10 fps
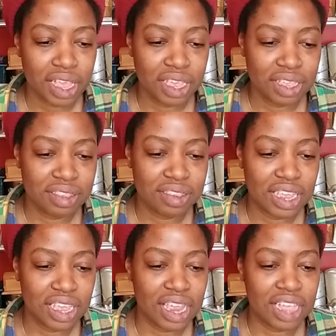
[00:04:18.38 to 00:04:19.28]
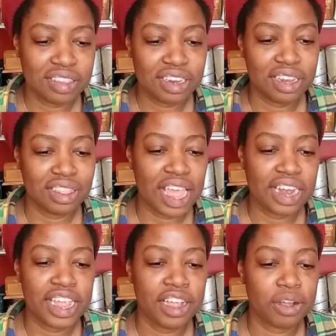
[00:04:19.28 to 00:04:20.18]
It has that
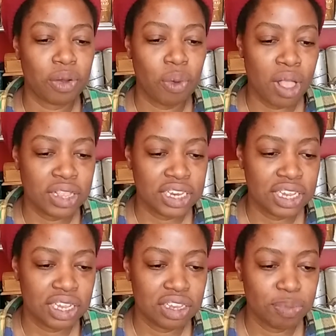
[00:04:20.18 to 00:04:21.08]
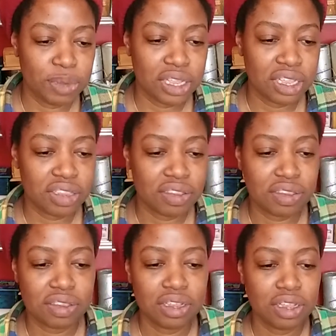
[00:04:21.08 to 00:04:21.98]
air quality
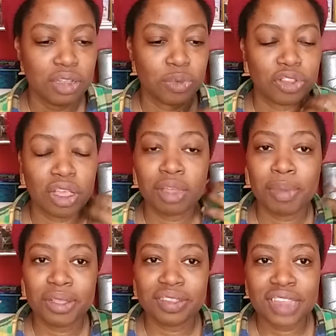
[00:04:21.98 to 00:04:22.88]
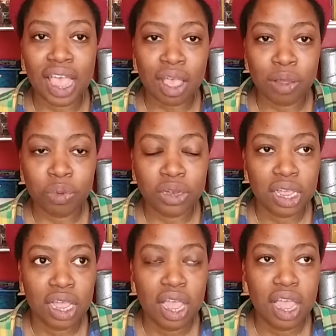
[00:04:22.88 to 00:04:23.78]
because we're talking about sound
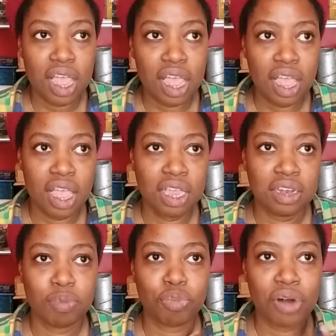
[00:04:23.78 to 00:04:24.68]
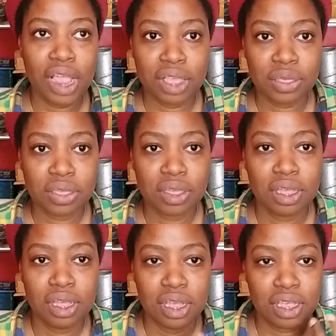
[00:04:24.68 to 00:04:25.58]
and breath
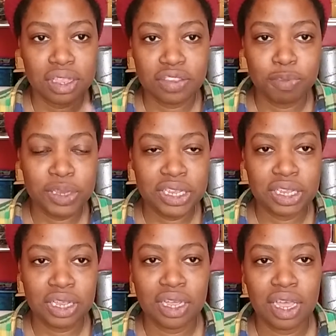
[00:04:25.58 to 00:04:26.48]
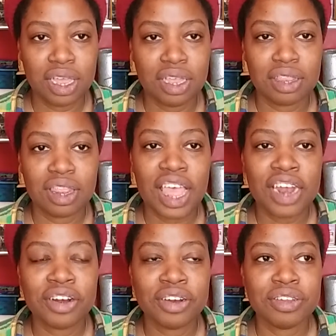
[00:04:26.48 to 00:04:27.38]
and speaking and
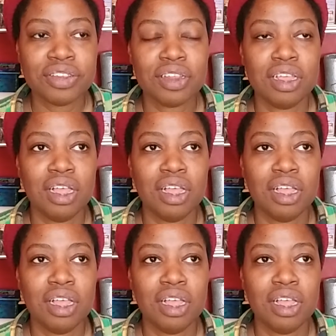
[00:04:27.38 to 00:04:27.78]
letters,